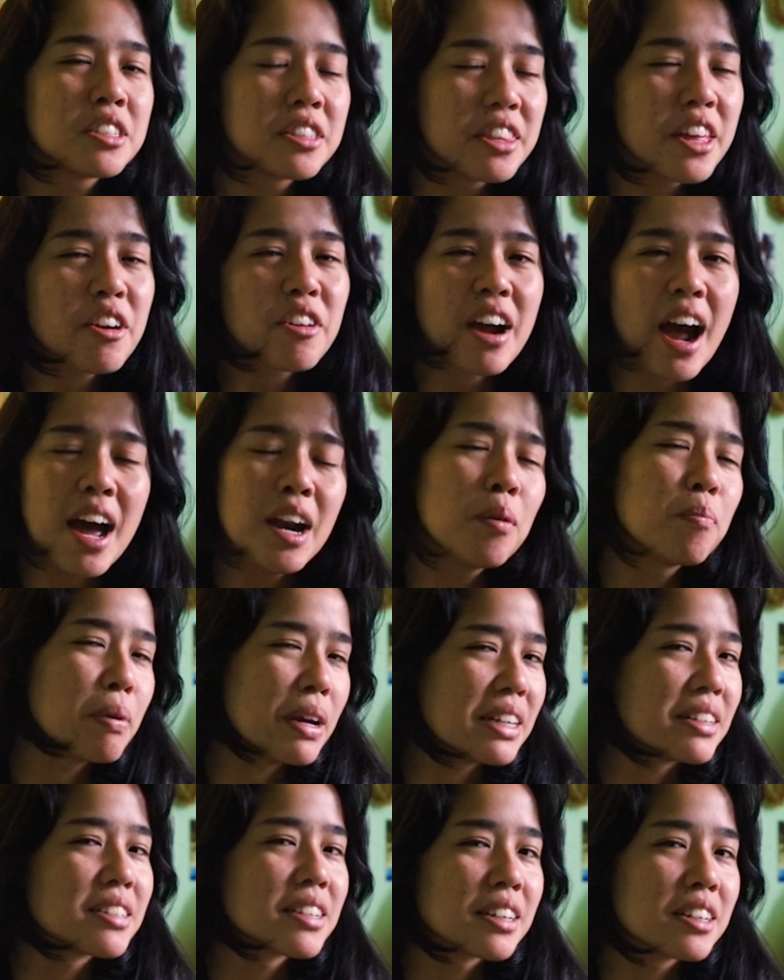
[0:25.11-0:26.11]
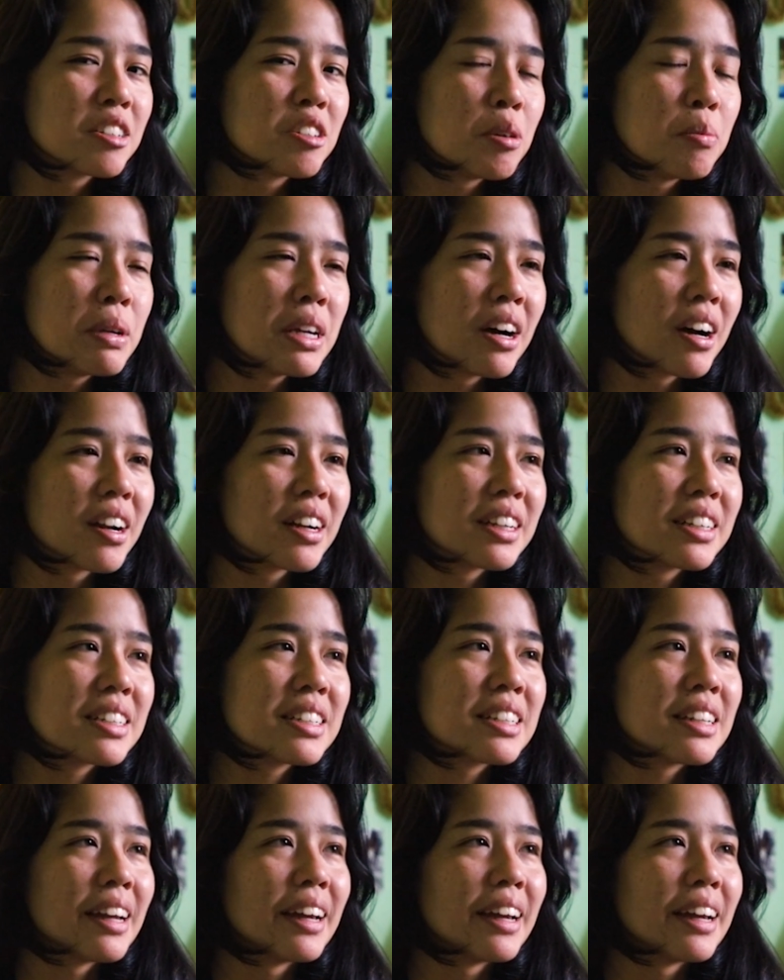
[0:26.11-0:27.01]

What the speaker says: they're kind of basic, to be honest.